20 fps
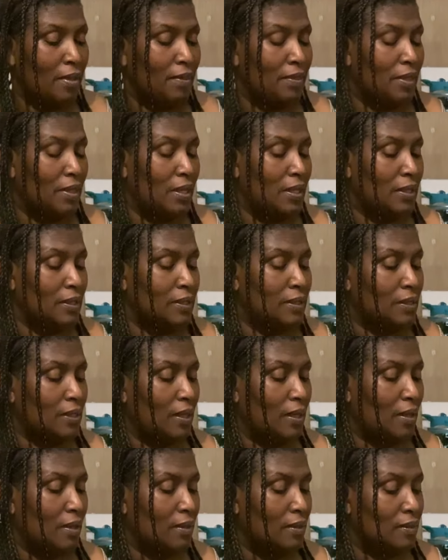Then it
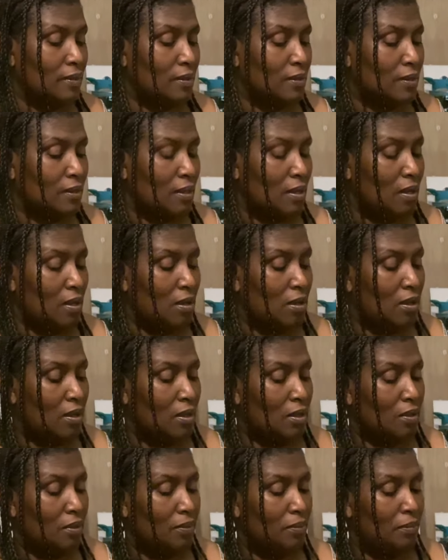says,
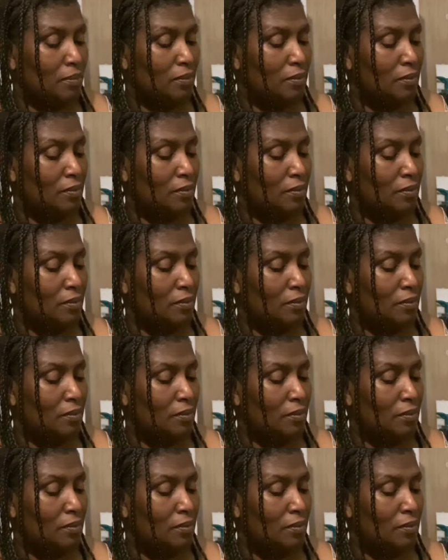um,